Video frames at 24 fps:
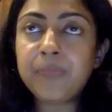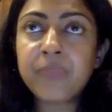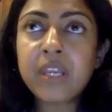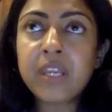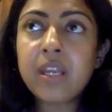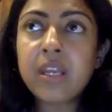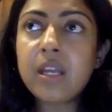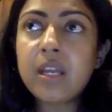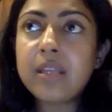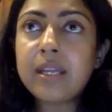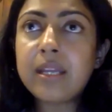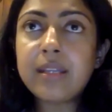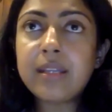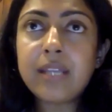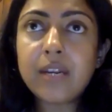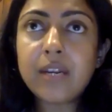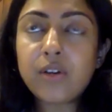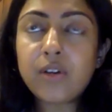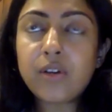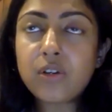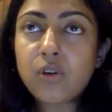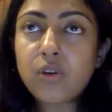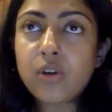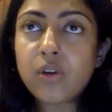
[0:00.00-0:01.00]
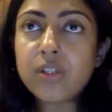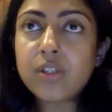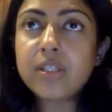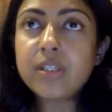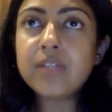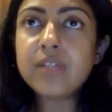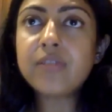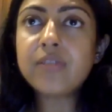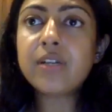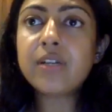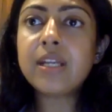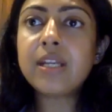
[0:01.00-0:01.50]
that they are not
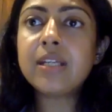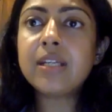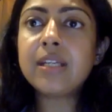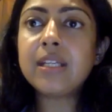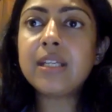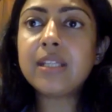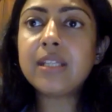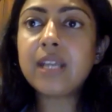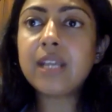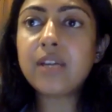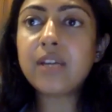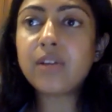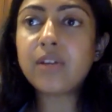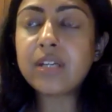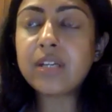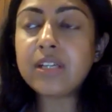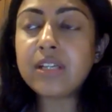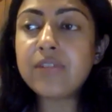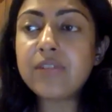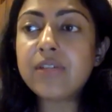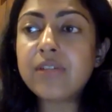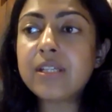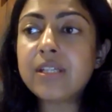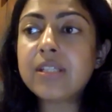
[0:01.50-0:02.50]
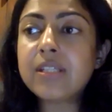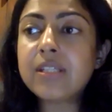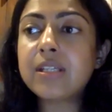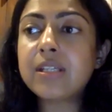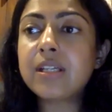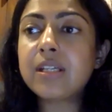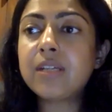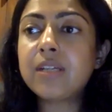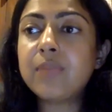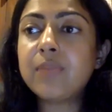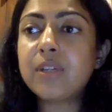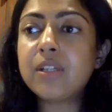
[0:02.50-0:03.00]
concentrating, they are not
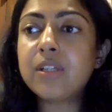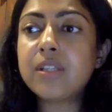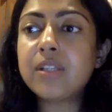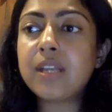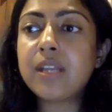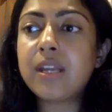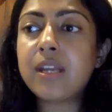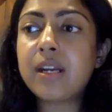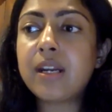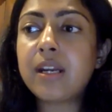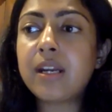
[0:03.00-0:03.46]
interested because there